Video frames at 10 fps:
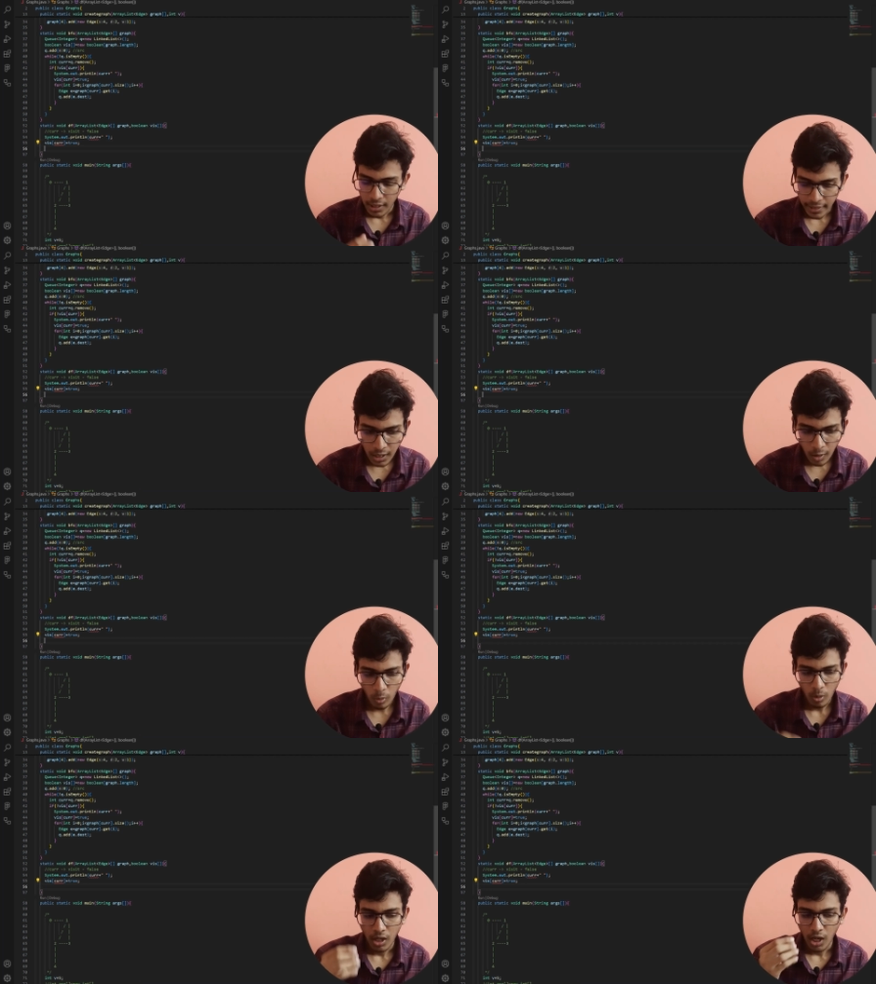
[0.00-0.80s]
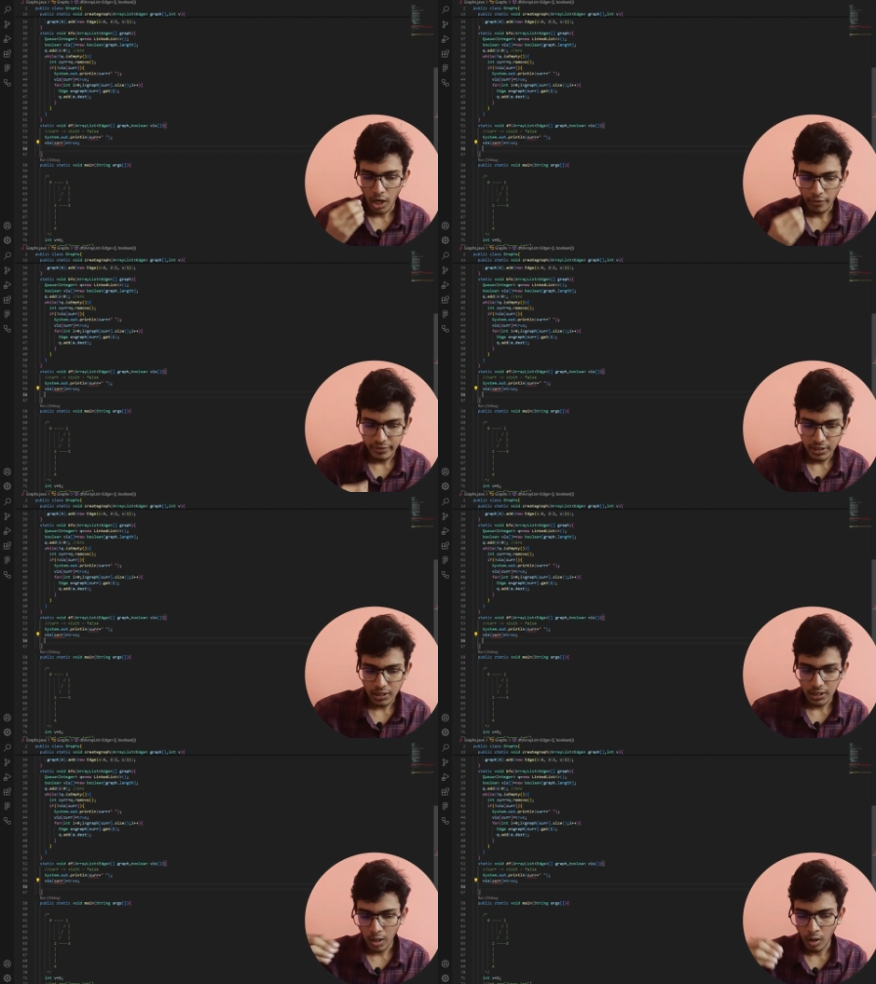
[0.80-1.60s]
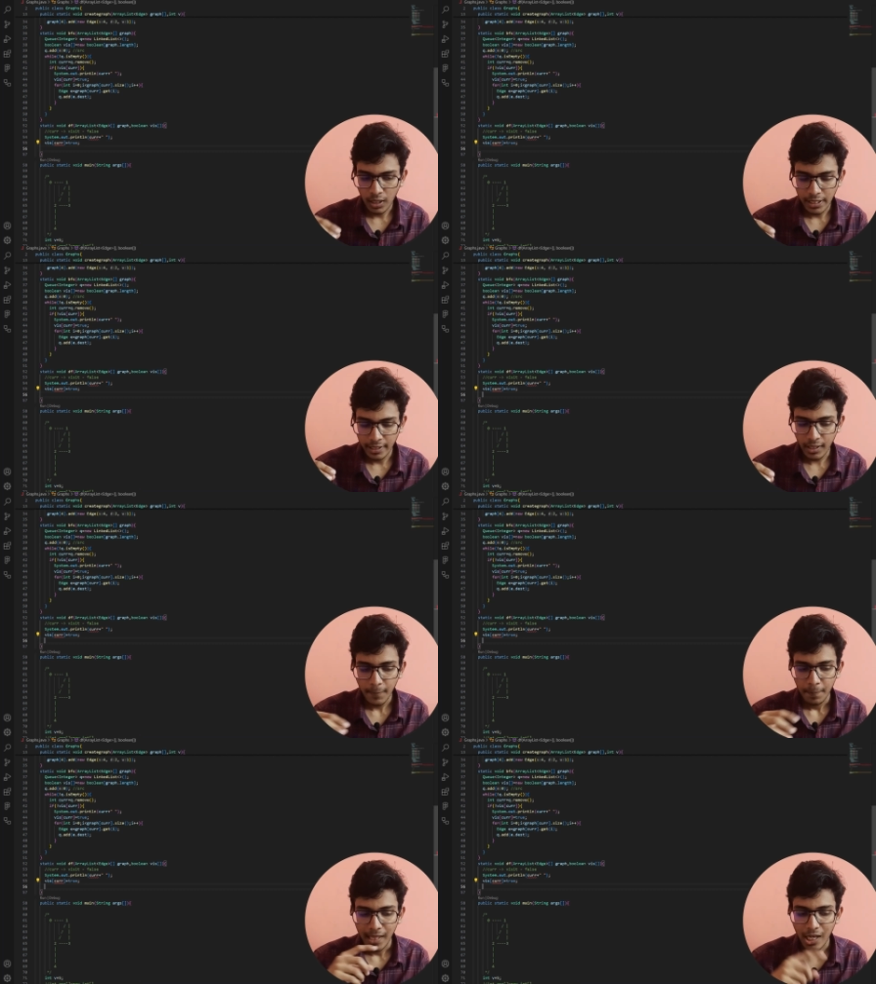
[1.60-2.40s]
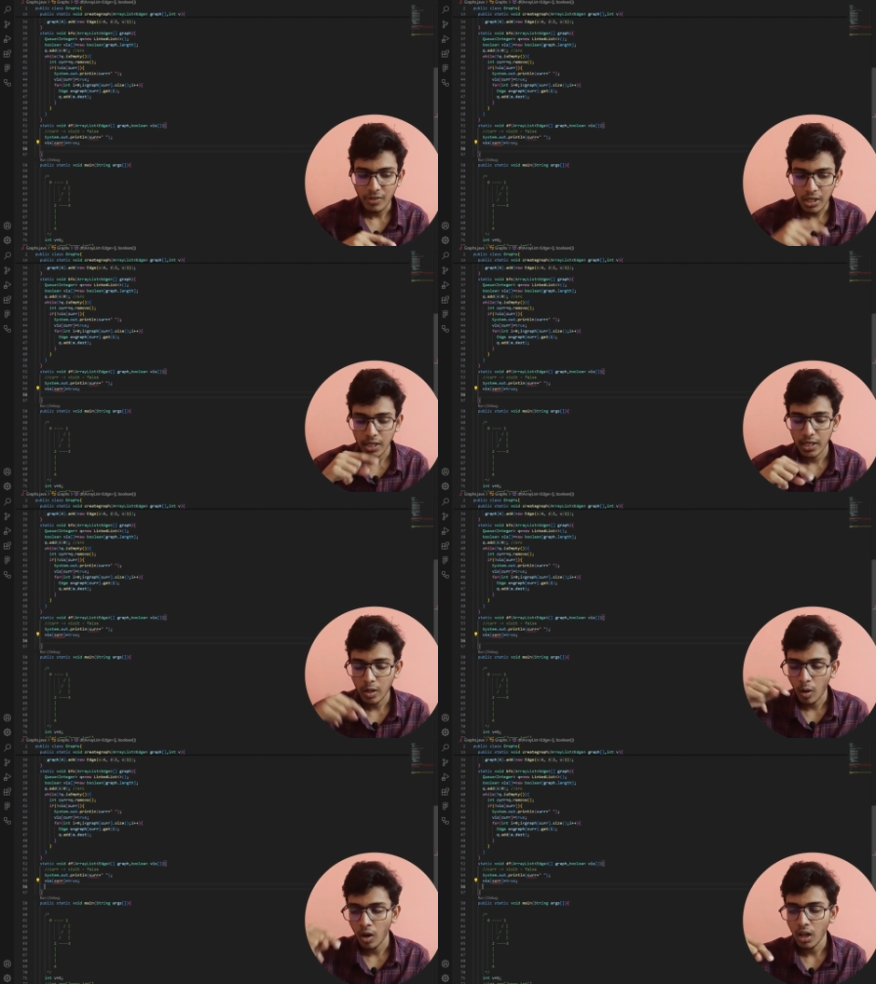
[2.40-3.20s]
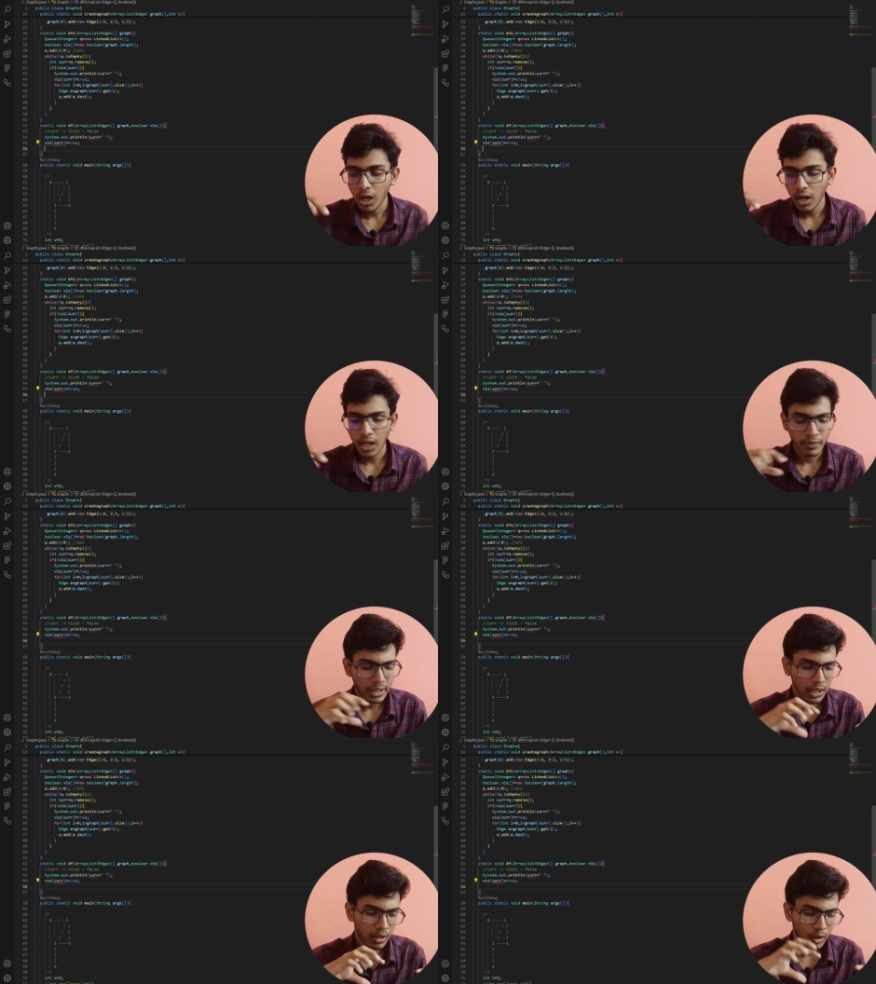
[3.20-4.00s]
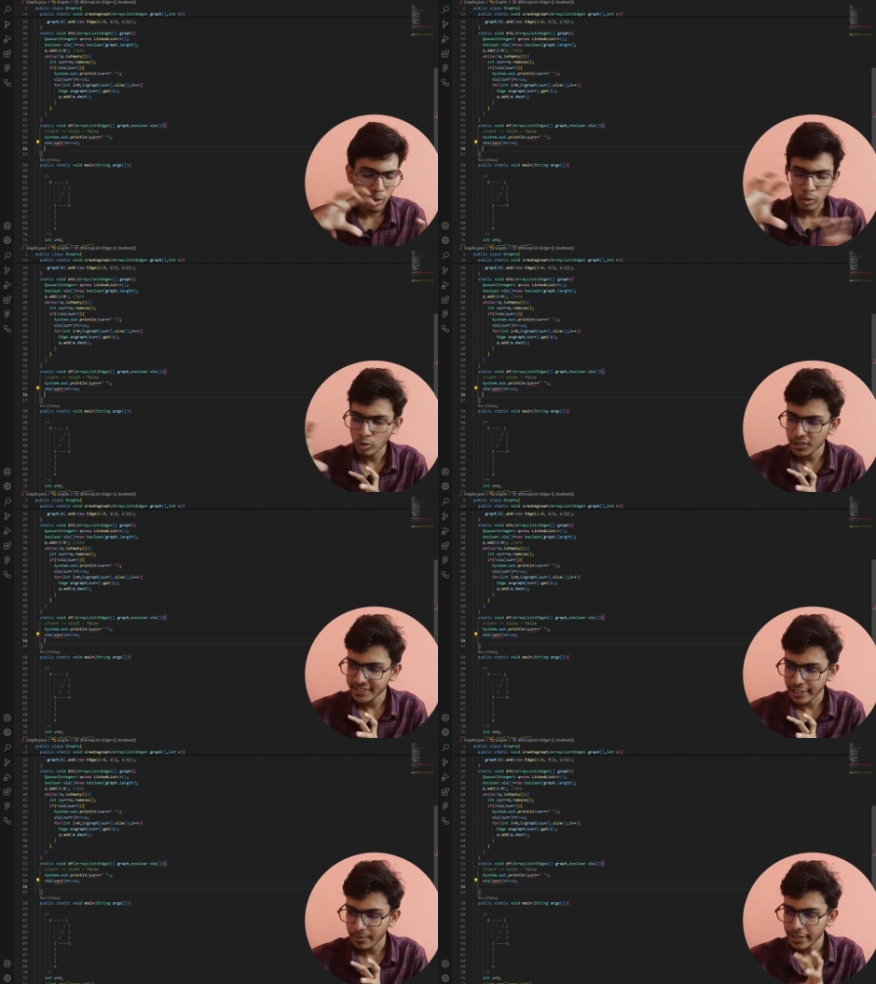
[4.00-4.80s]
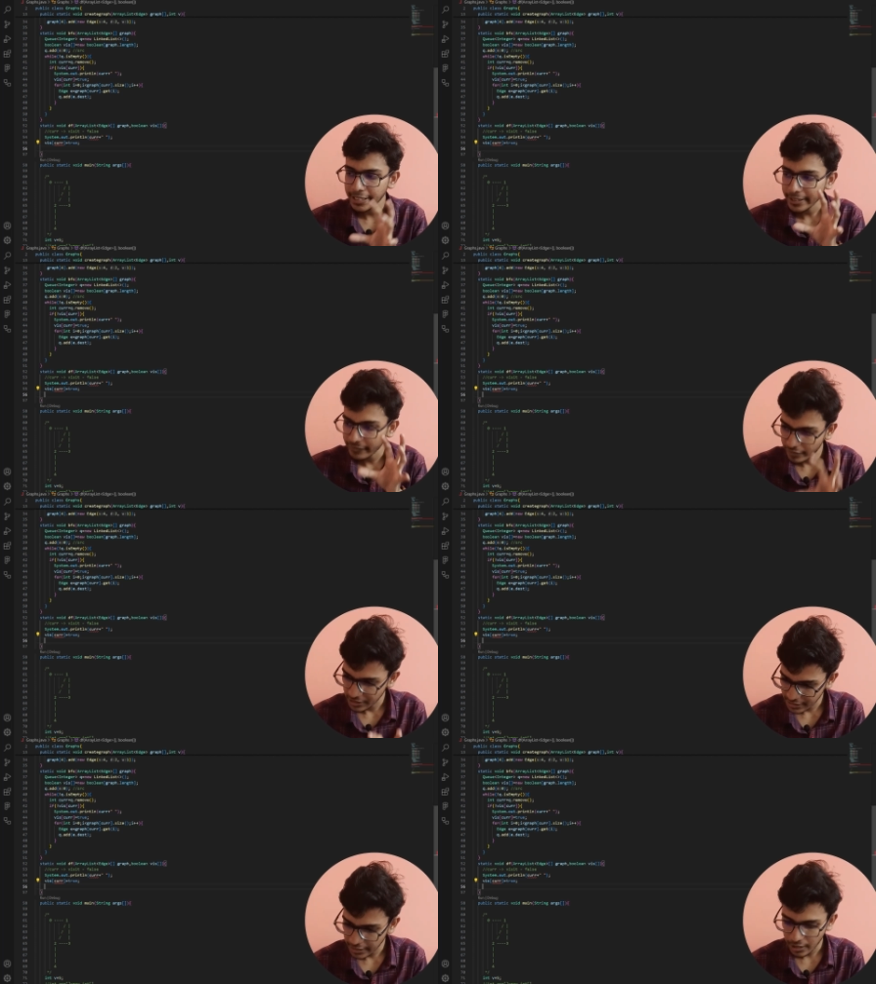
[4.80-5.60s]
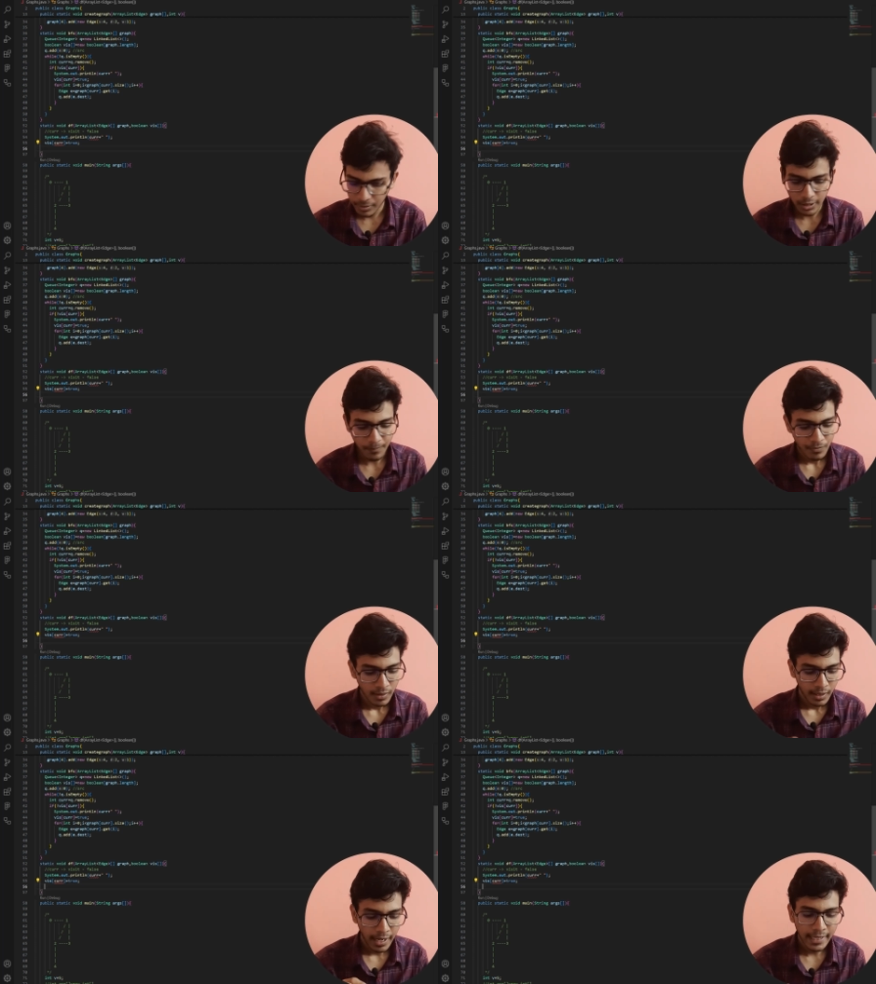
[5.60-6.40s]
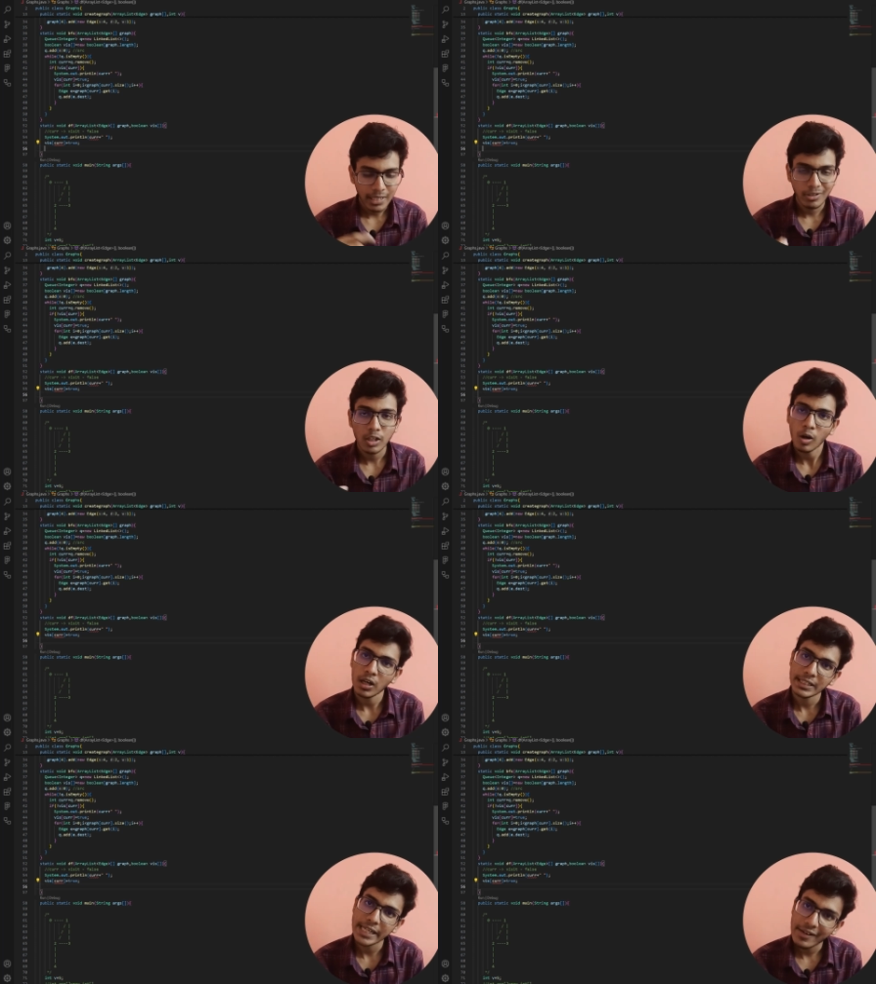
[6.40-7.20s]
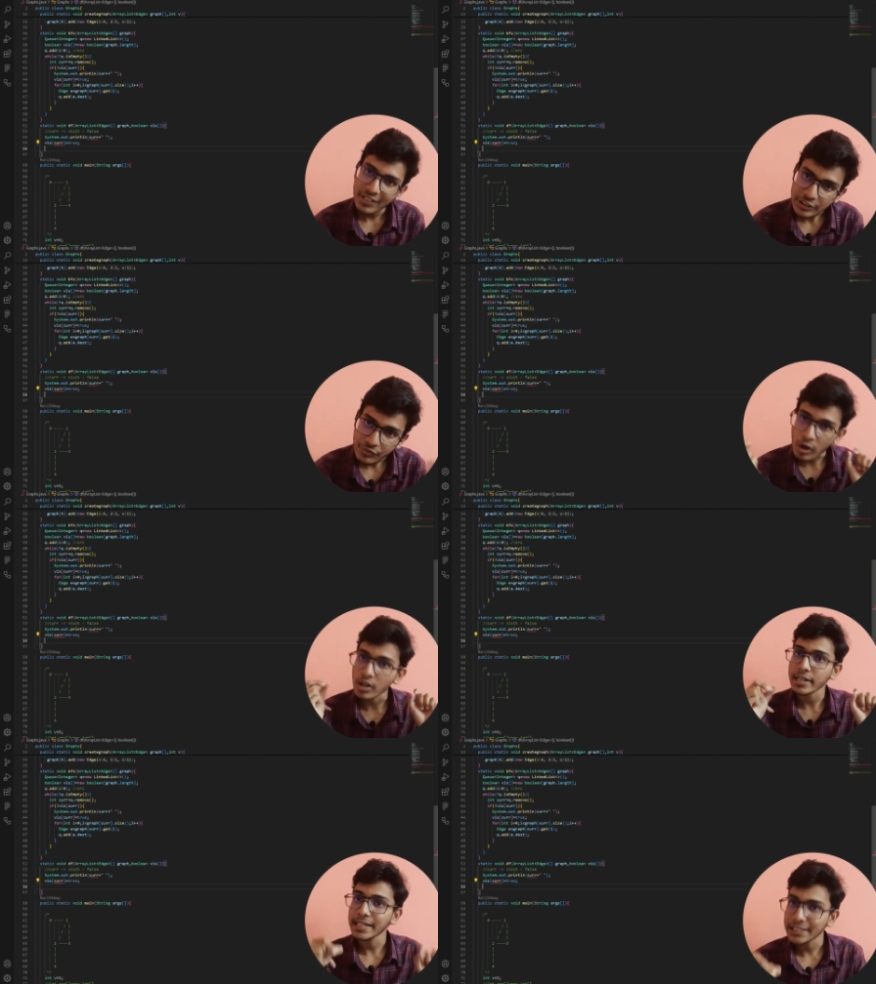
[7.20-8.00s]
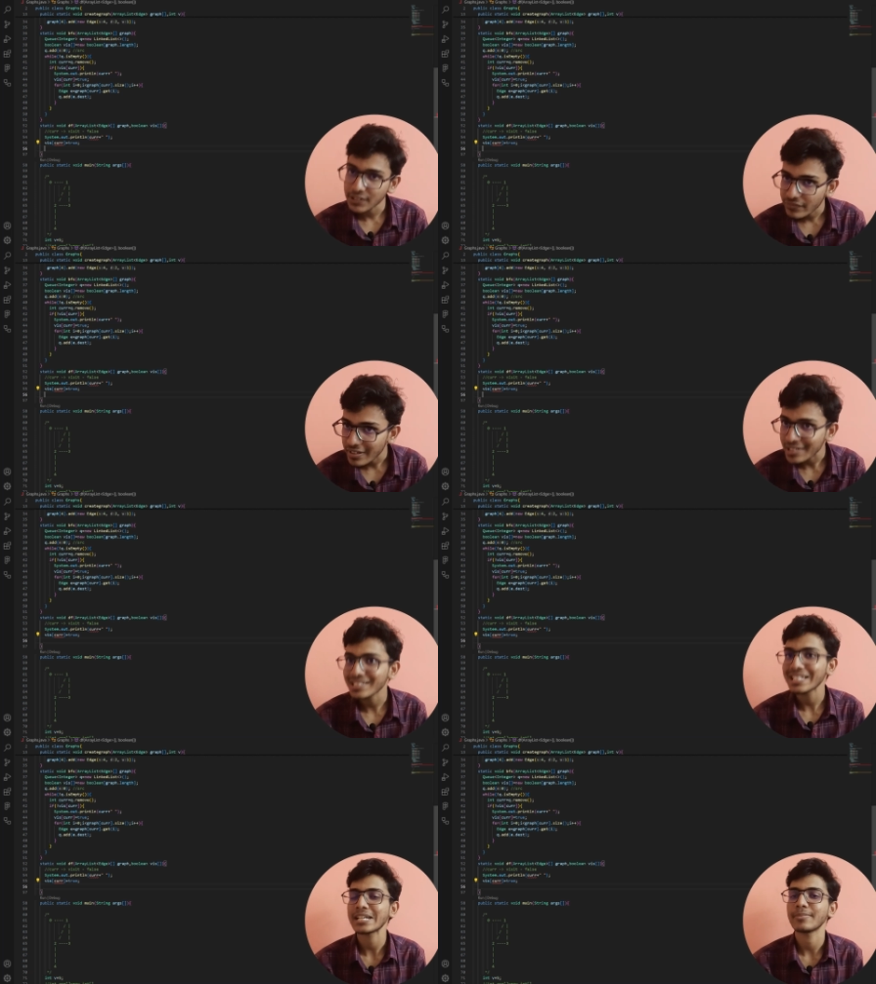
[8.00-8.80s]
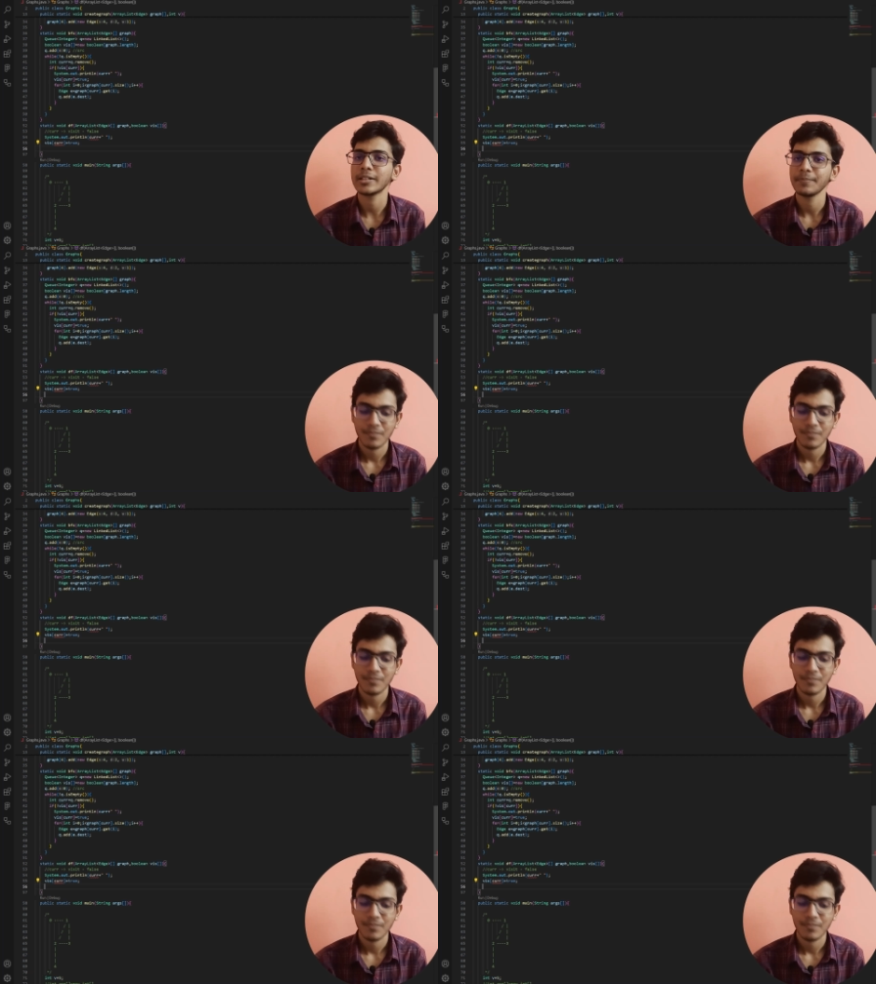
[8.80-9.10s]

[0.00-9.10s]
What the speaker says: Now after calling, I will go to its immediate first neighbor, and I will call DFS for its first neighbor.